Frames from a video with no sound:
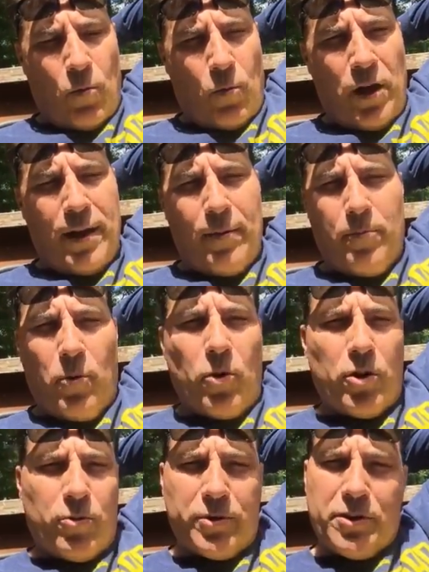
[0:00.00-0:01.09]
what
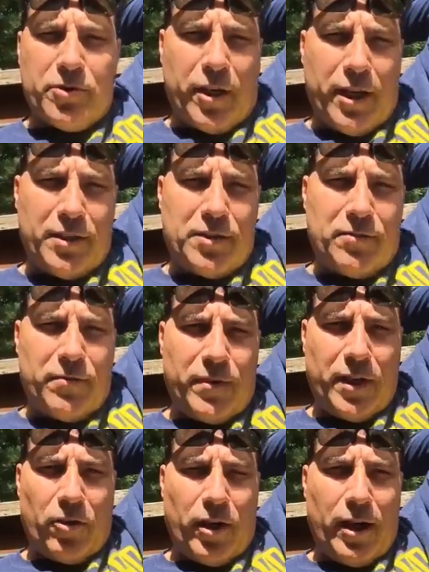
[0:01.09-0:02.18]
Porter was trying to
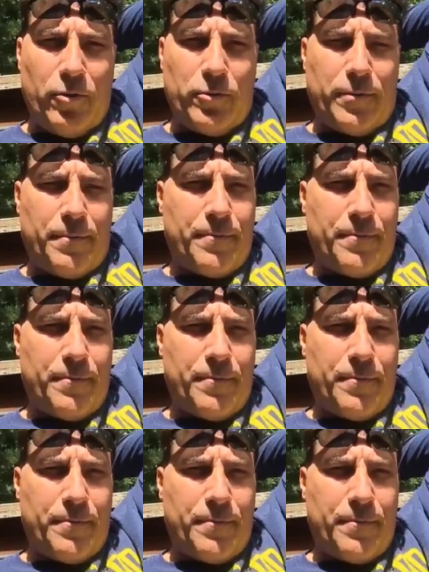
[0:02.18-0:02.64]
figure out,